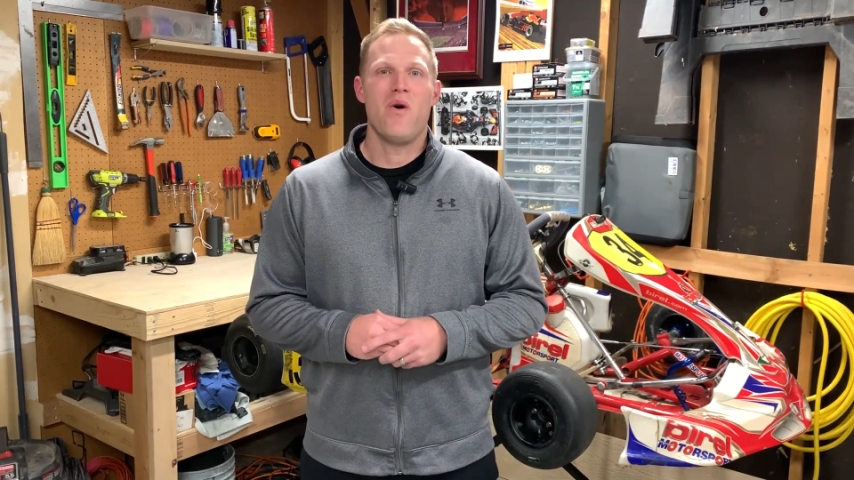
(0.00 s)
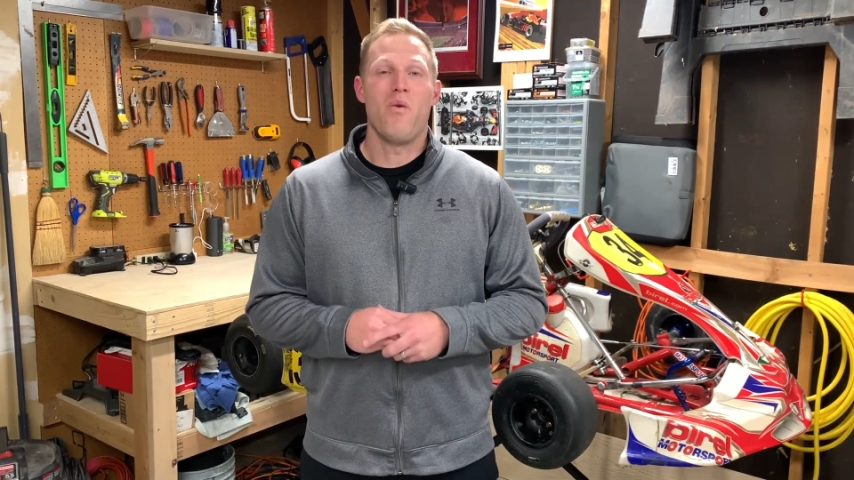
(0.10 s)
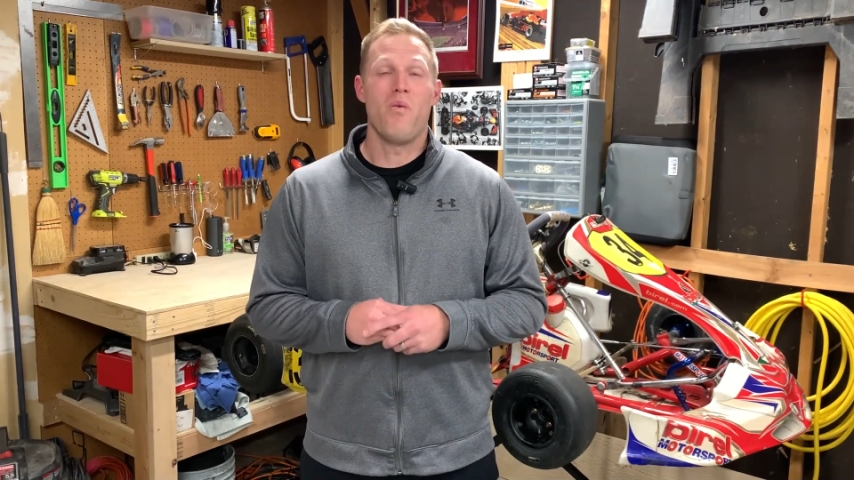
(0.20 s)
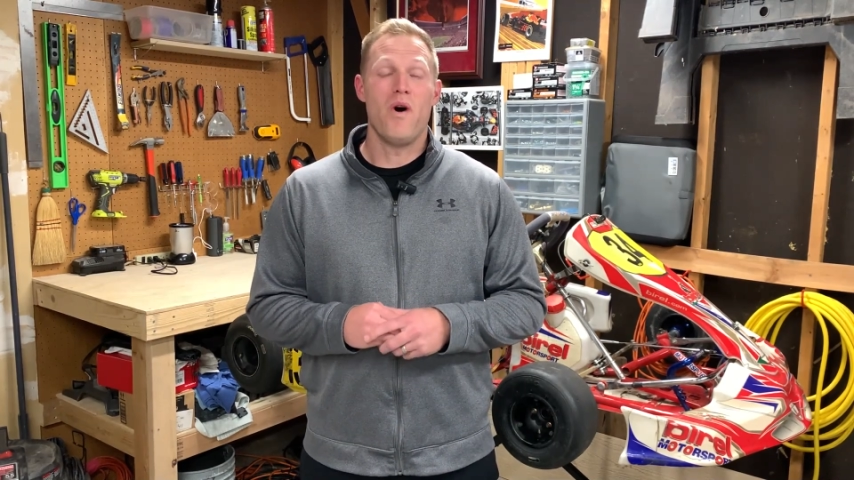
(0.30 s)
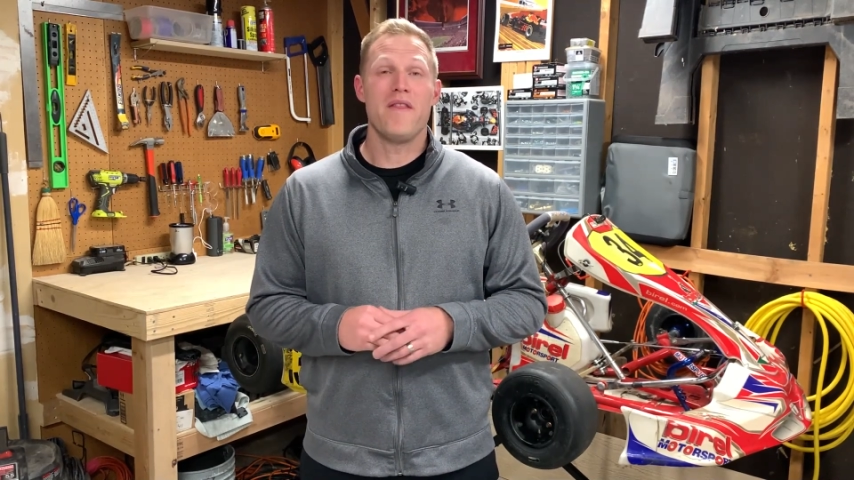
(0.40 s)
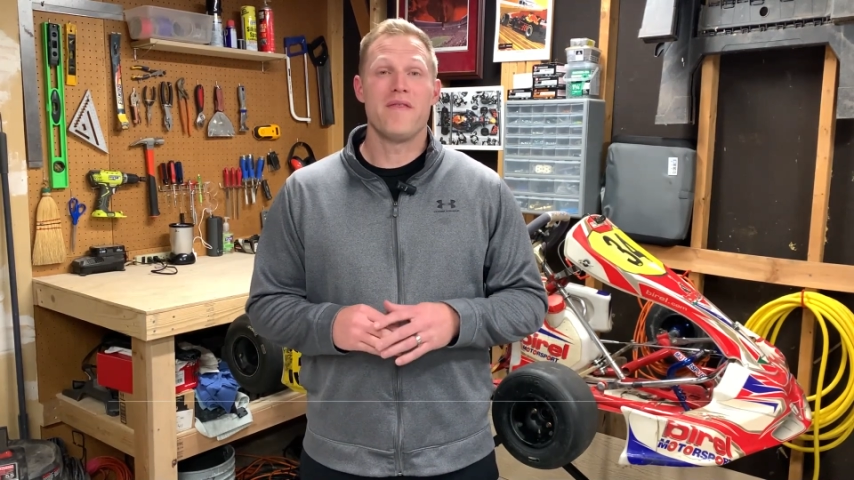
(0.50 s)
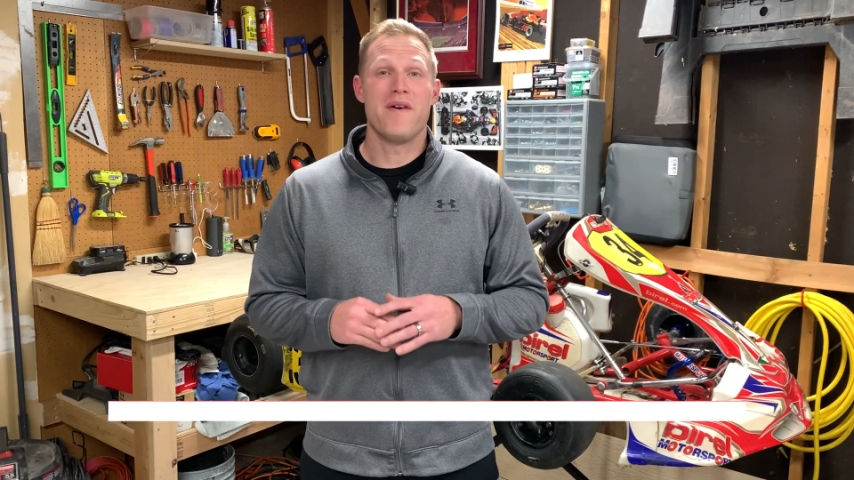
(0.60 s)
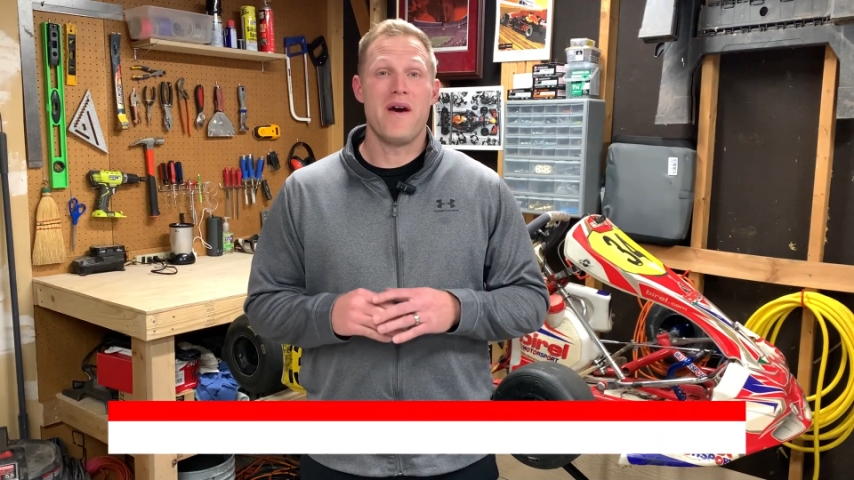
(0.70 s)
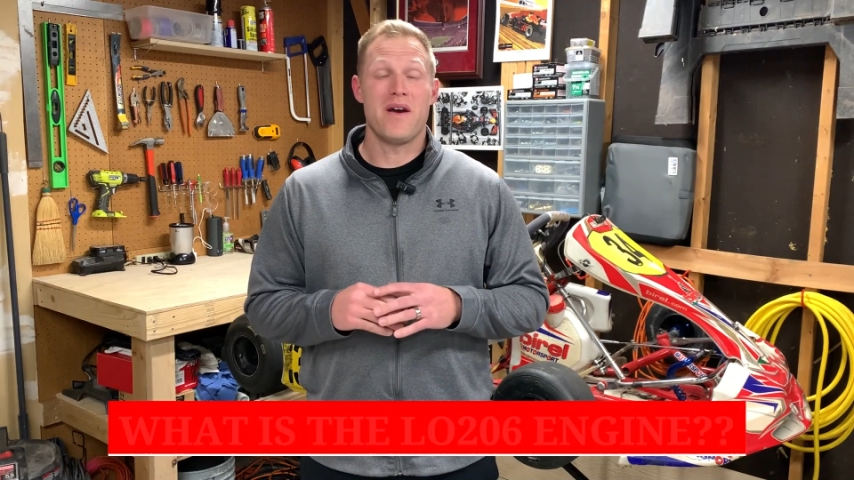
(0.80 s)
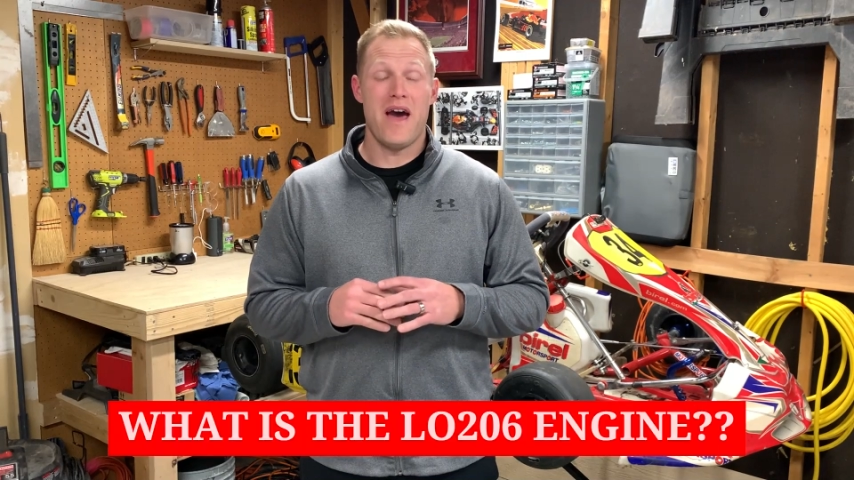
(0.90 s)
what the